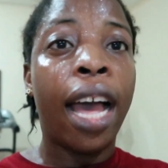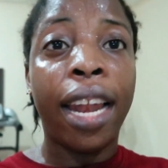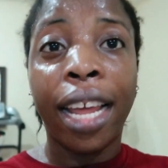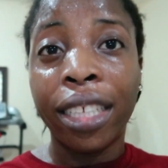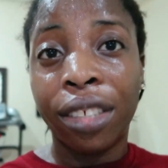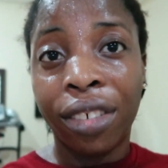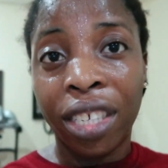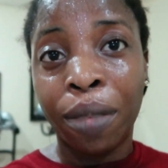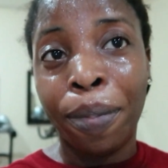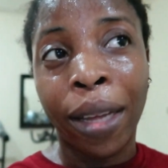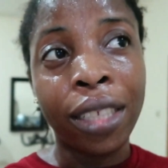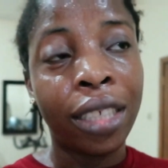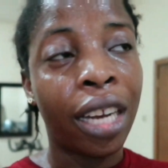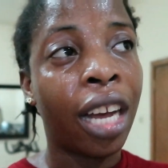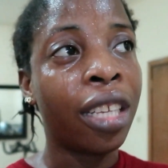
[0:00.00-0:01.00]
I like the
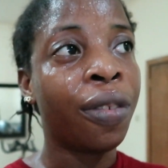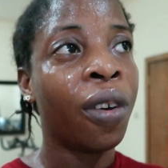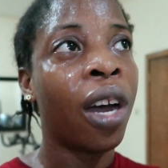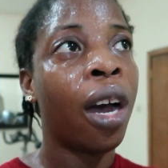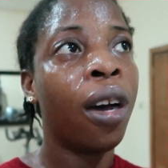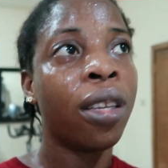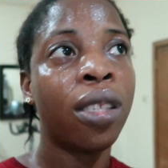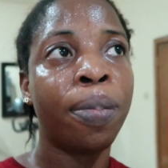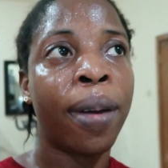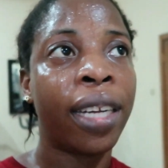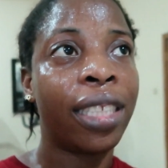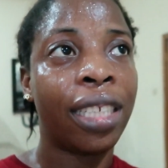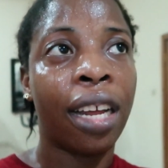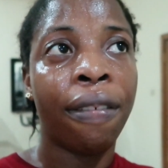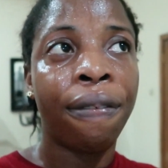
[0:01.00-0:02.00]
respect she has for her
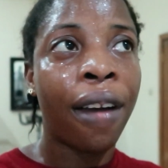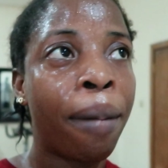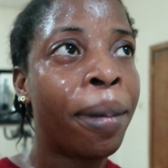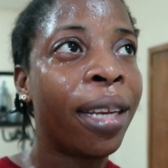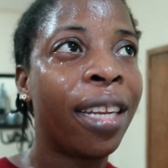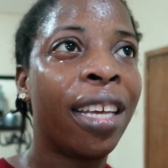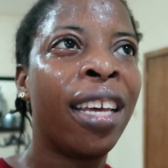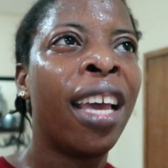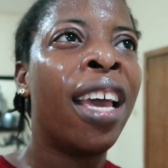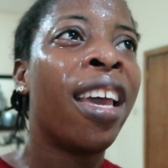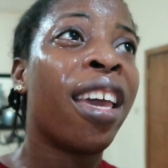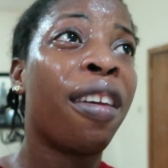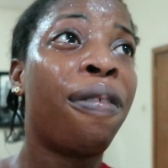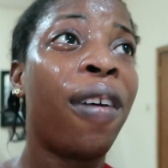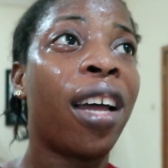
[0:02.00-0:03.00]
husband and family.
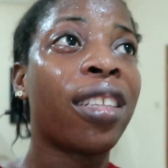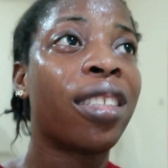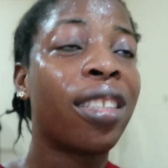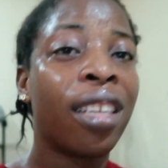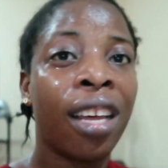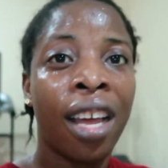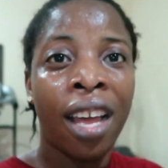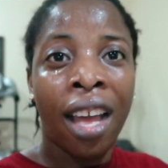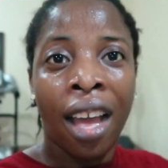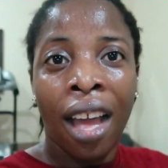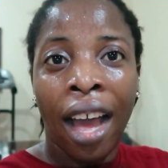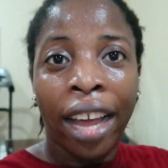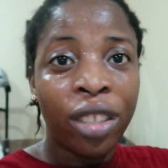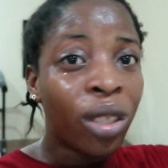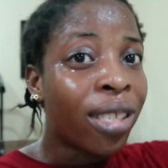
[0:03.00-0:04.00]
In fact,
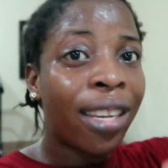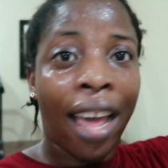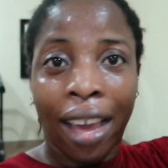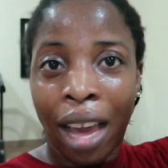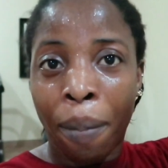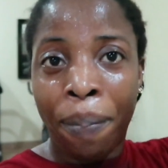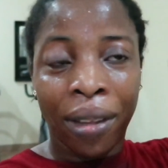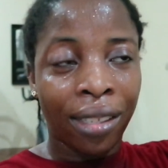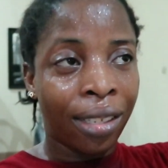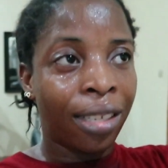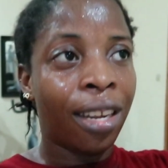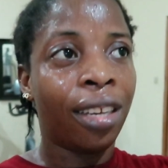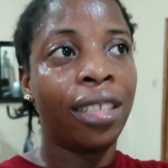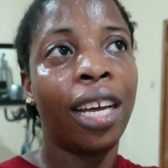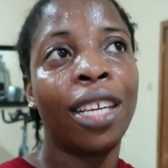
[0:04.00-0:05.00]
I just like her
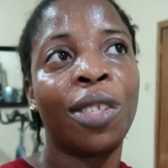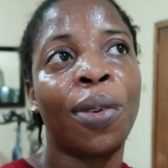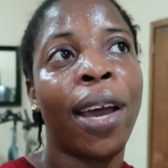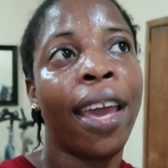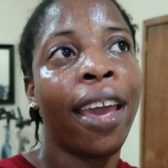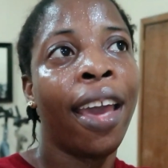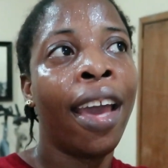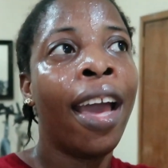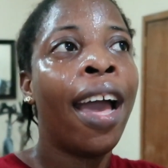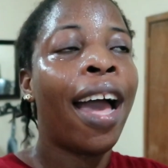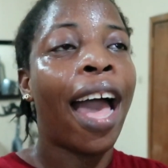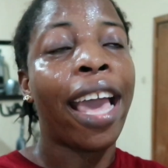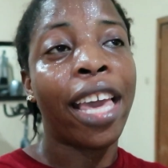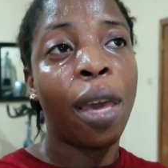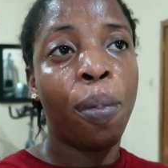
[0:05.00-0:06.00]
personal, that's why
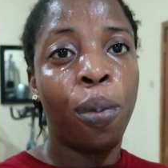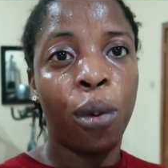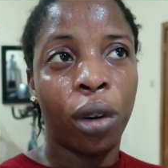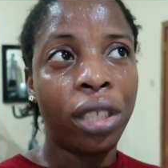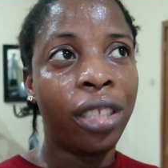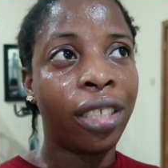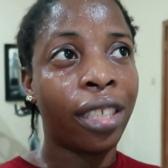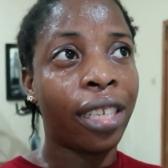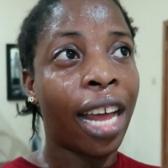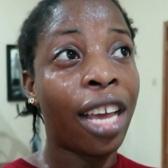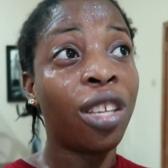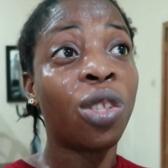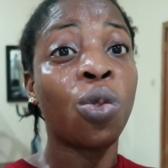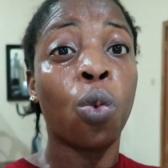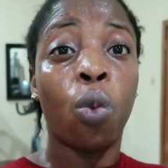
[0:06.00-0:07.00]
I keep watching.
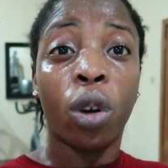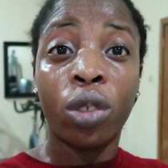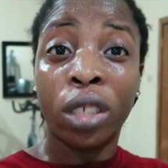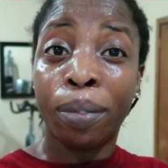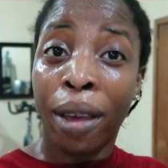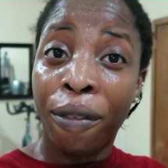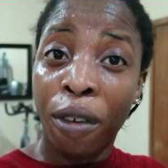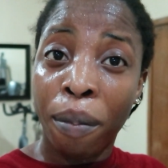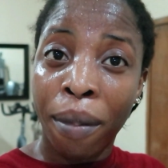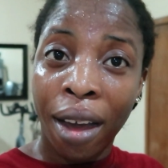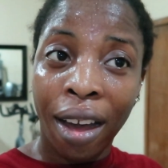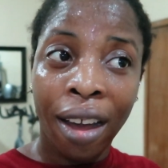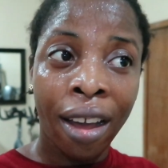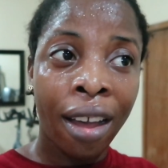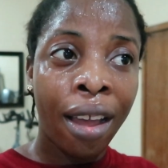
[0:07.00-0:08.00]
I used to watch with my
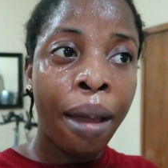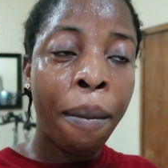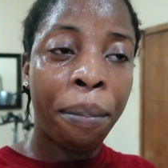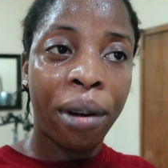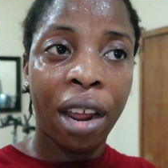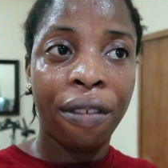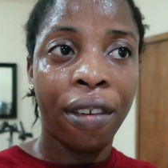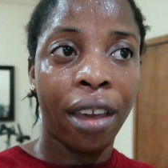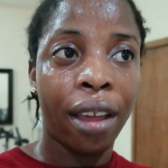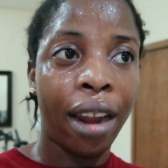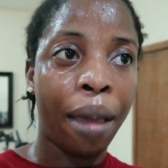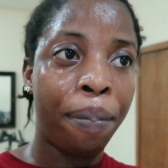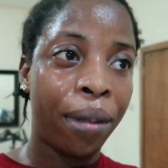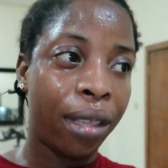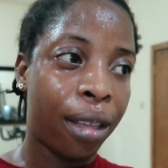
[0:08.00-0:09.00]
former private,
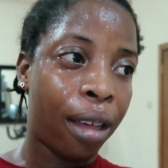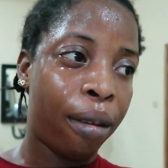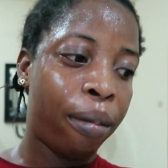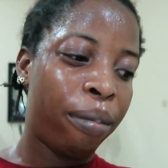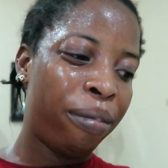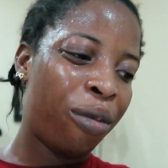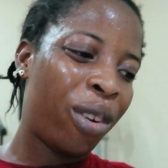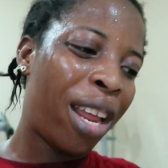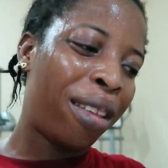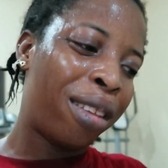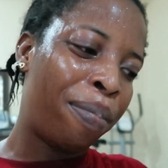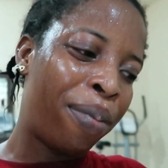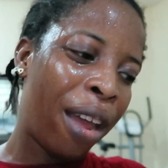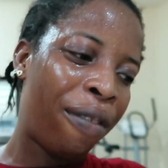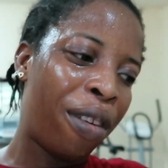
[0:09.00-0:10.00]

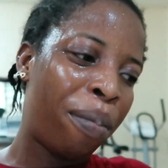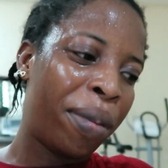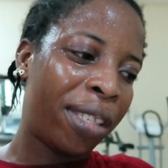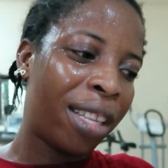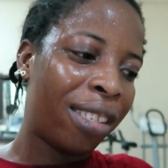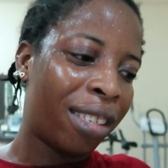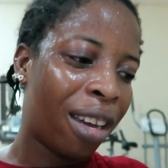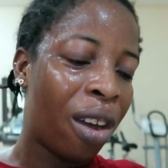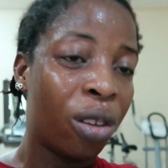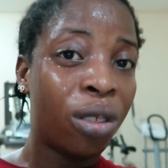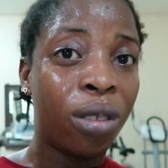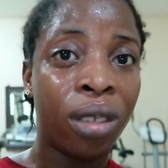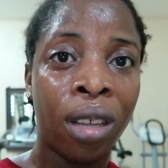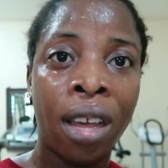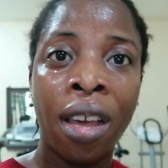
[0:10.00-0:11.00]
private business
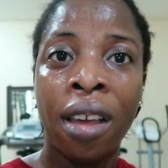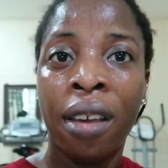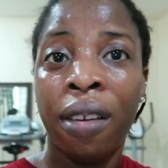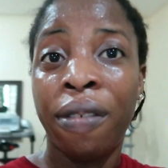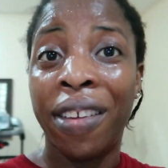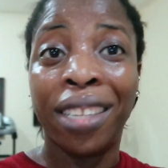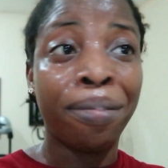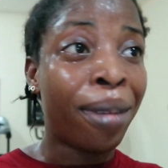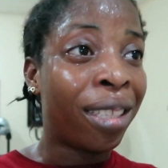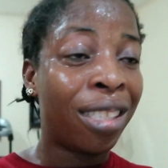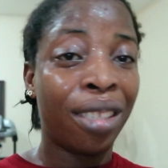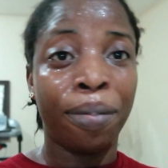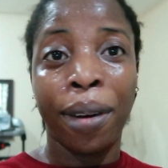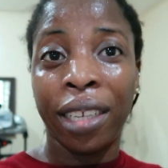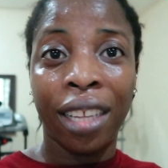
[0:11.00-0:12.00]
account, Faith
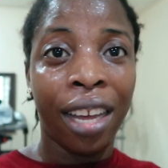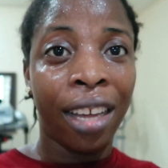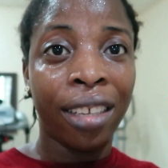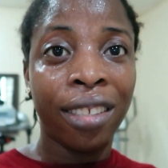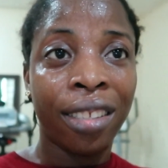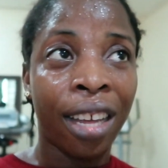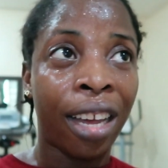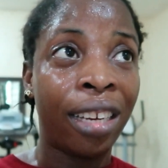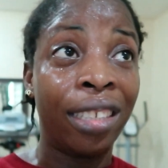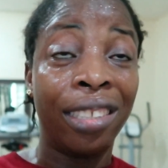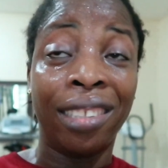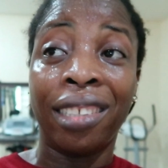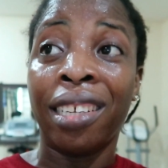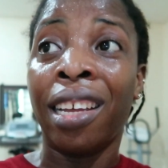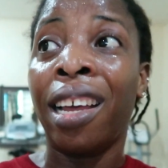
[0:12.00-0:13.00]
Martin's Bridal Hair
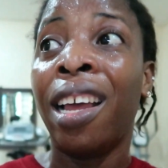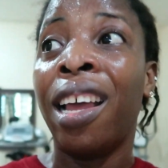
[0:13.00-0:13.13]
Stylist.